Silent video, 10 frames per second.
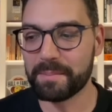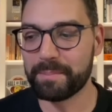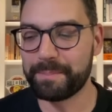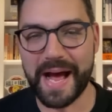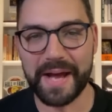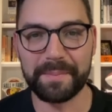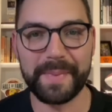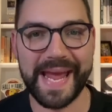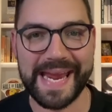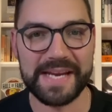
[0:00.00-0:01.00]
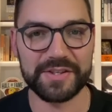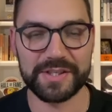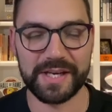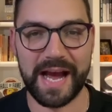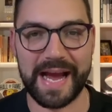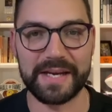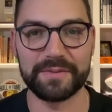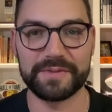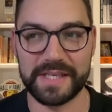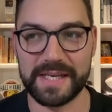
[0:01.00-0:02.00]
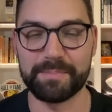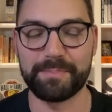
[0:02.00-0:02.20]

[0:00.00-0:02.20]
bottom eight kind of team,